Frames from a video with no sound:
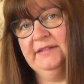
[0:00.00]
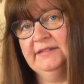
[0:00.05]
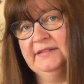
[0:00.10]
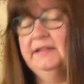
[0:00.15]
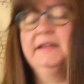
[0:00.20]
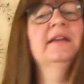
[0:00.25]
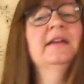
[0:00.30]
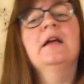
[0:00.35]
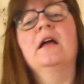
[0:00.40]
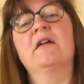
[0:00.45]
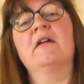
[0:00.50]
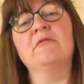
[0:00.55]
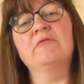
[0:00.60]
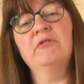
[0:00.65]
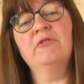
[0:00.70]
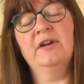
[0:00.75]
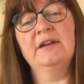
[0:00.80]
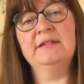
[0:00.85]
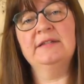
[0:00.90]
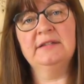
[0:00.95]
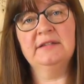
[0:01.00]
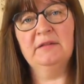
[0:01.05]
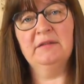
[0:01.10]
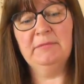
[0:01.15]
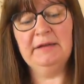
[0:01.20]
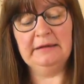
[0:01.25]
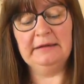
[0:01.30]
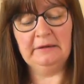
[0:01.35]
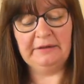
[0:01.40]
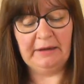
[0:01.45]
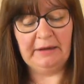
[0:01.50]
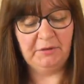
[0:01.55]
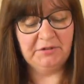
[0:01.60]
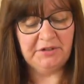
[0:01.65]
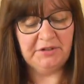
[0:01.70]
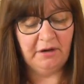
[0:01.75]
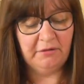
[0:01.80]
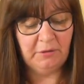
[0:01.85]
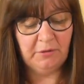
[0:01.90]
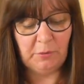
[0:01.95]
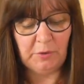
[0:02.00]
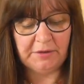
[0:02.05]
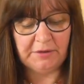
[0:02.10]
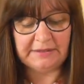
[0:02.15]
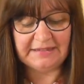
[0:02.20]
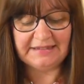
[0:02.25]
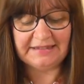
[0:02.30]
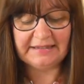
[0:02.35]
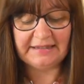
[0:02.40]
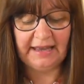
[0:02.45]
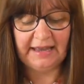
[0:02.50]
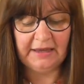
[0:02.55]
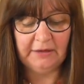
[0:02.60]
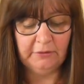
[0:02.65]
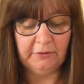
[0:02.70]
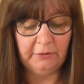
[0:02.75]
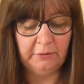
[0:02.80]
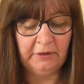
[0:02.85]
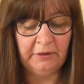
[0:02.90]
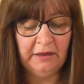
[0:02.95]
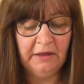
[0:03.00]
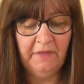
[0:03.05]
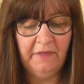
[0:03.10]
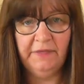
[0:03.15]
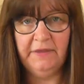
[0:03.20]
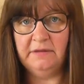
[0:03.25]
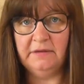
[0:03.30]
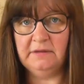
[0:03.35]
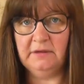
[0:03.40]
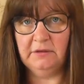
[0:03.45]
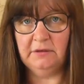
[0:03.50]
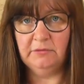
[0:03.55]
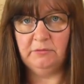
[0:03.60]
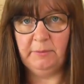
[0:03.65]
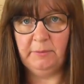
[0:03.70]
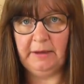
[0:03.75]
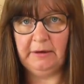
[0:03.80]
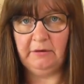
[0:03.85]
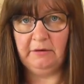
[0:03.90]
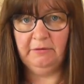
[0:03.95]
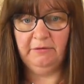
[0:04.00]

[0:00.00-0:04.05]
is sitting right in the middle. Now I don't know what scale this is, Rebecca.